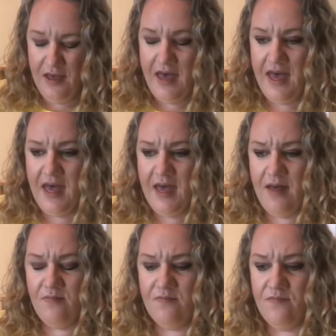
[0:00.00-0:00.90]

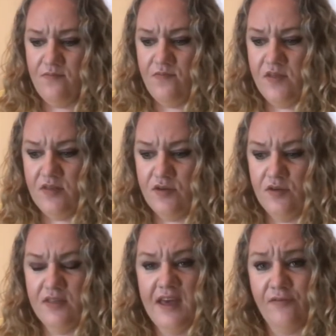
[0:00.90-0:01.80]
They do
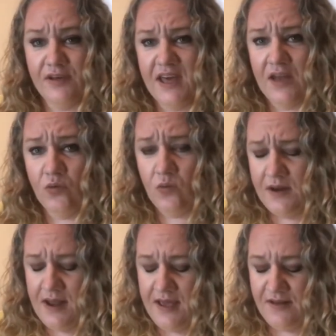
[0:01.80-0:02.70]
the avocado one,
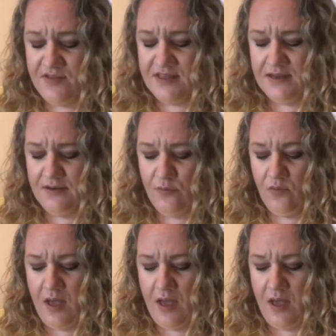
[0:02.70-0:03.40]
and I've seen